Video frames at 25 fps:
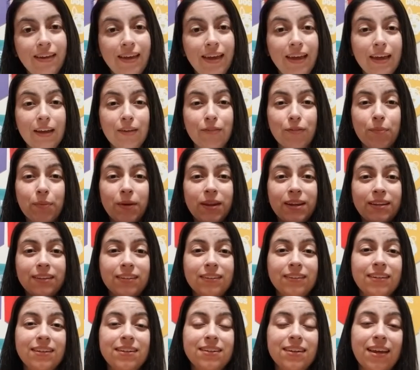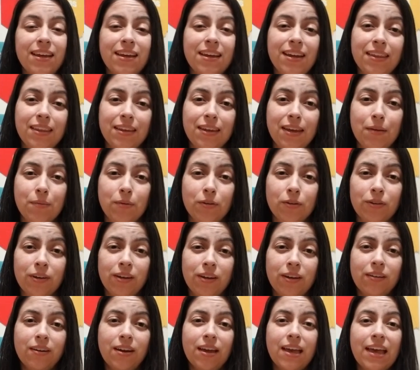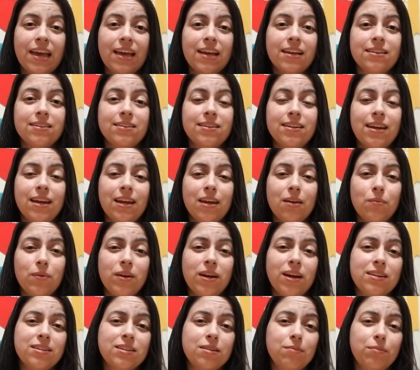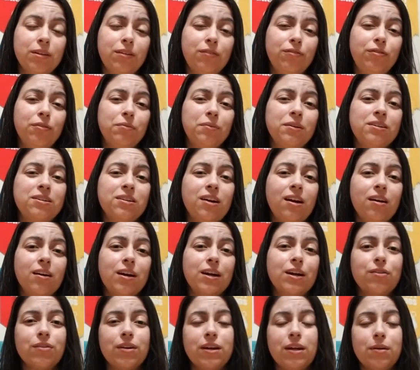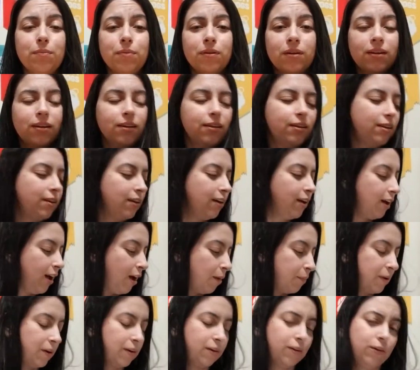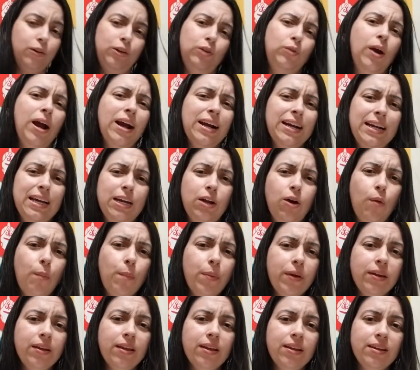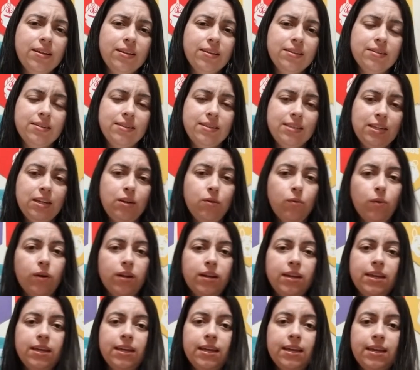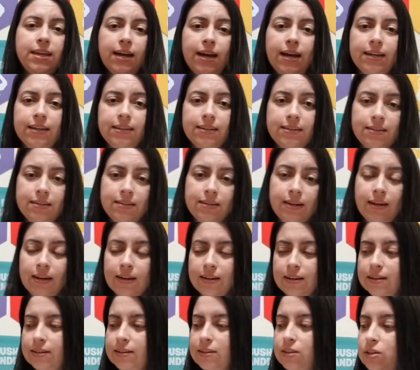Hey everybody, Linda aka The Game Girl here, and today we got something from Atari Creep. I'm gonna crack it open and see what he got inside.